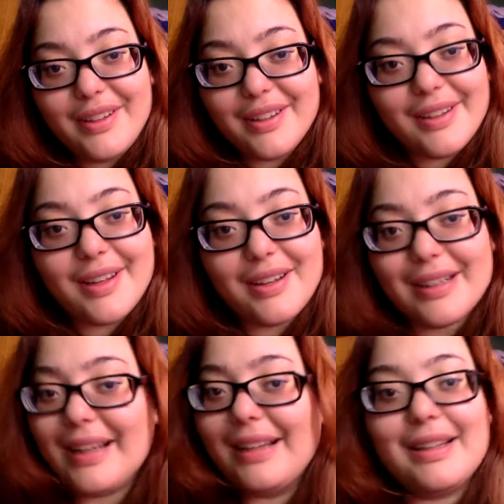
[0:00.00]
They
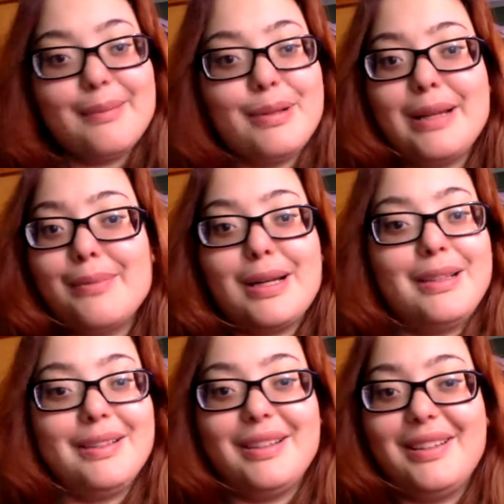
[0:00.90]
ain't gonna pay
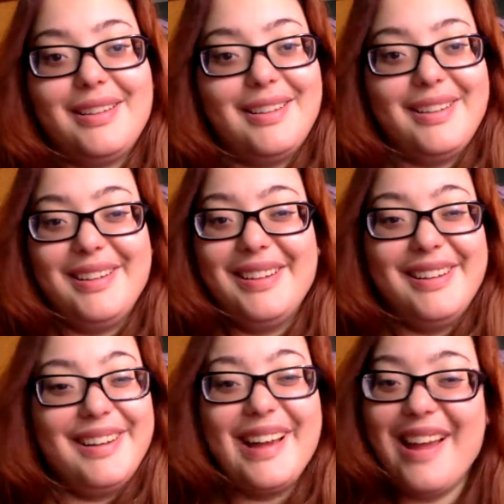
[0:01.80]
my
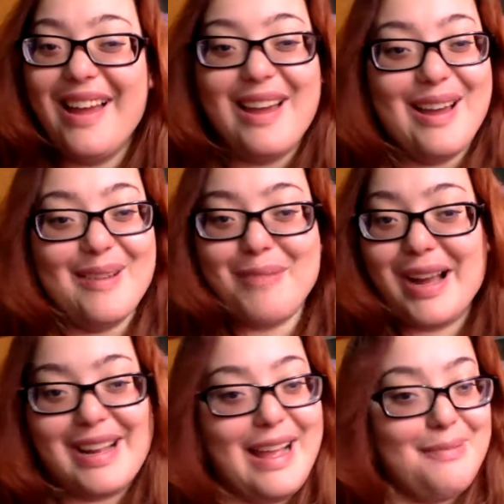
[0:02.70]
my
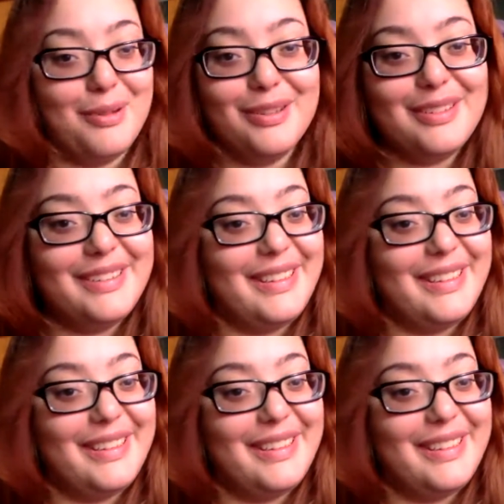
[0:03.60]
cable.